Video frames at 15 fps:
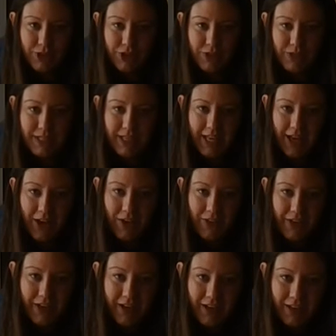Do you see how
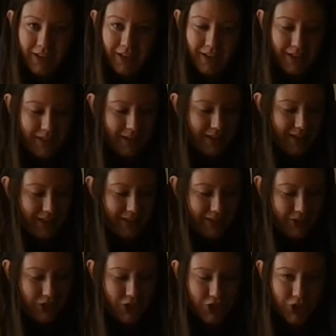the
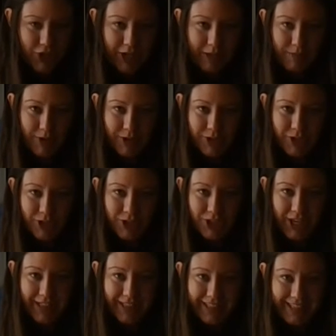streamers are
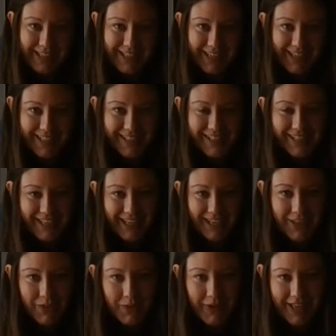gently dancing
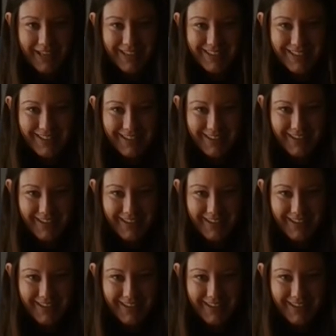in the wind?